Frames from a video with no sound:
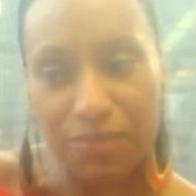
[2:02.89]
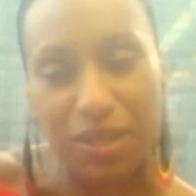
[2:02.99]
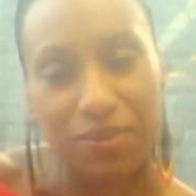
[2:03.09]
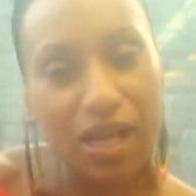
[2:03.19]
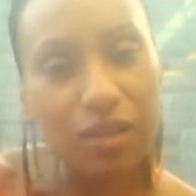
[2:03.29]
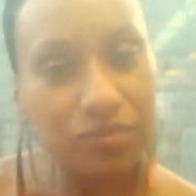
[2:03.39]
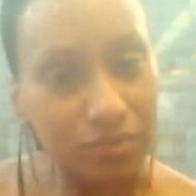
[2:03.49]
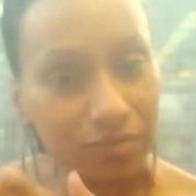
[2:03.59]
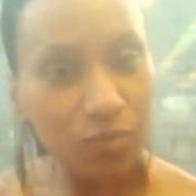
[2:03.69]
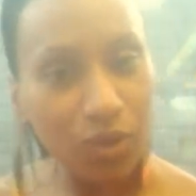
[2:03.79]
Maybe I'll
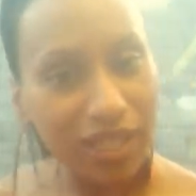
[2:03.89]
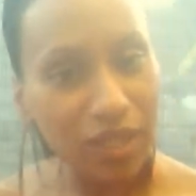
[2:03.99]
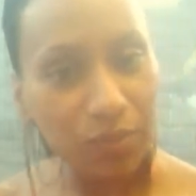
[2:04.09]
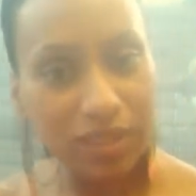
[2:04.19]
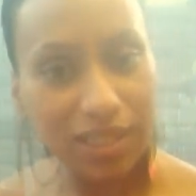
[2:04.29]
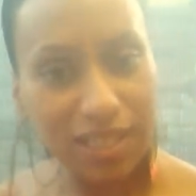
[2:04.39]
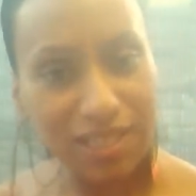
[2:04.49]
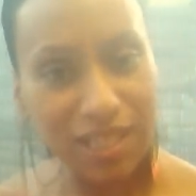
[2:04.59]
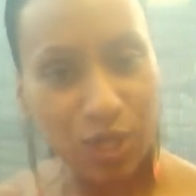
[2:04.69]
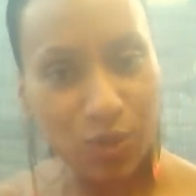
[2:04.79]
break it up with the
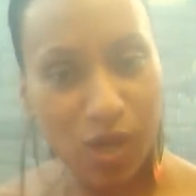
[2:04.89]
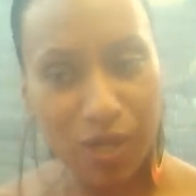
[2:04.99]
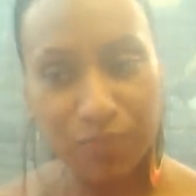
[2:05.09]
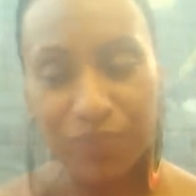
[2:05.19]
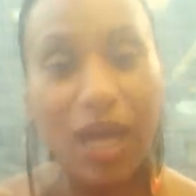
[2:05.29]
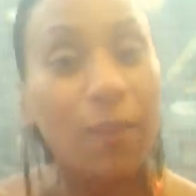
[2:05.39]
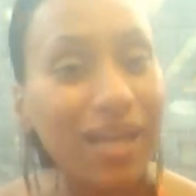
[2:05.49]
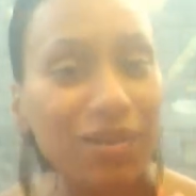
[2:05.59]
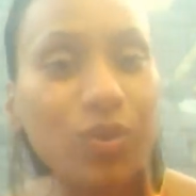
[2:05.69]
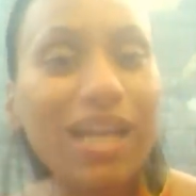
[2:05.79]
kids later on.
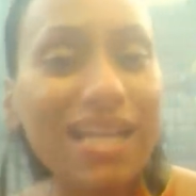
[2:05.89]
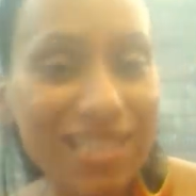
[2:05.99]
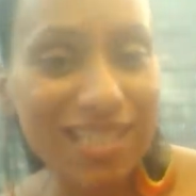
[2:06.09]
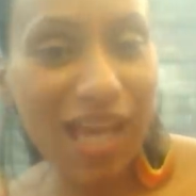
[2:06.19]
But what I did